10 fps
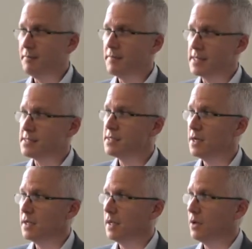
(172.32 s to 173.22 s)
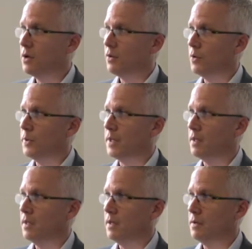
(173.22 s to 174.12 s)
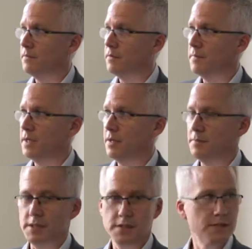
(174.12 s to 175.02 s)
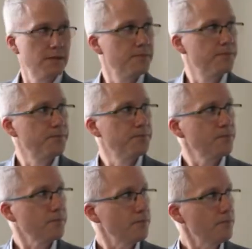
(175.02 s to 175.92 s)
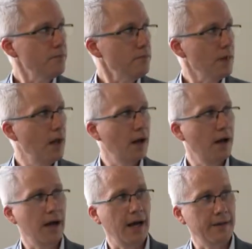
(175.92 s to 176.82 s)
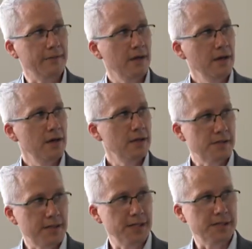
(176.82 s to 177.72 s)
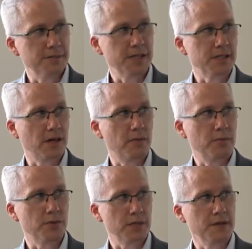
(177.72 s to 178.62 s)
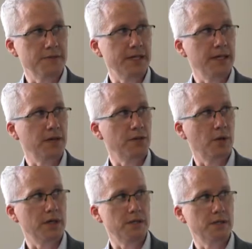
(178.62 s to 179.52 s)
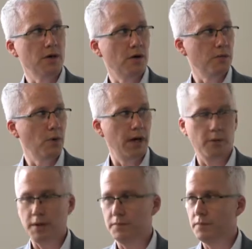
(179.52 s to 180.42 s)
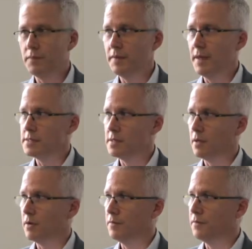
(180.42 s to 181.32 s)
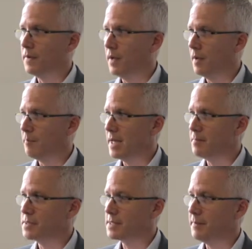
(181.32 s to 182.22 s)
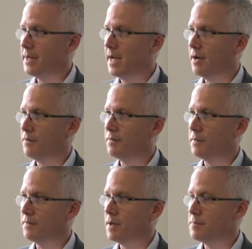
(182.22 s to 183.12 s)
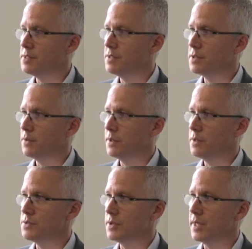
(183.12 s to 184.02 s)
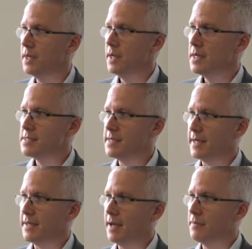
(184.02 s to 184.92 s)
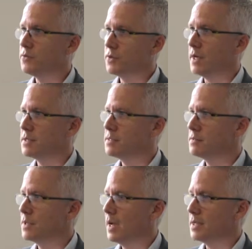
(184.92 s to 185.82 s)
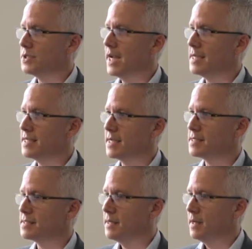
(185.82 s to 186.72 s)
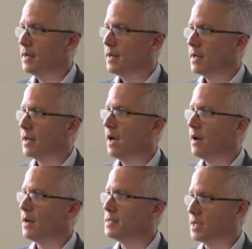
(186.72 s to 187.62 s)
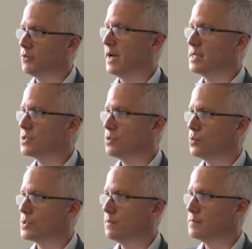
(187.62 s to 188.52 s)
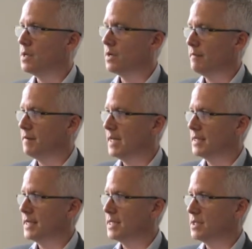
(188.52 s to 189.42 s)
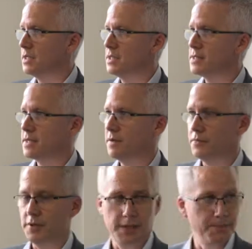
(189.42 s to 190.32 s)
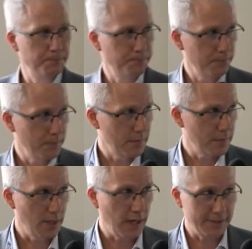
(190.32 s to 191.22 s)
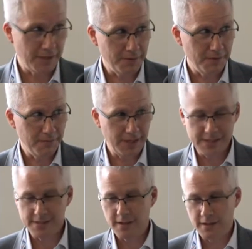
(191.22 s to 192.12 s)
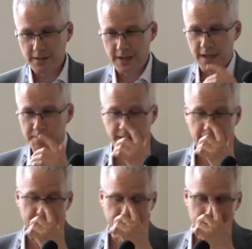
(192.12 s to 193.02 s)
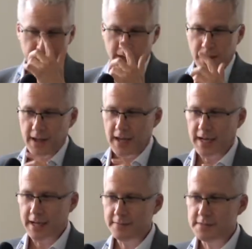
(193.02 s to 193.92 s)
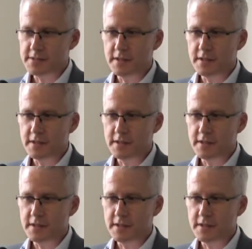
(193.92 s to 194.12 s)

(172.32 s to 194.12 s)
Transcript: there's certainly a lot that we can learn from humans. And so here's some examples, and you've seen other ones, of where there's a lot of papers coming out of the pharmaceutical industry saying, yeah, genetics is a great source of target validation and discovery. I don't need to labour that. And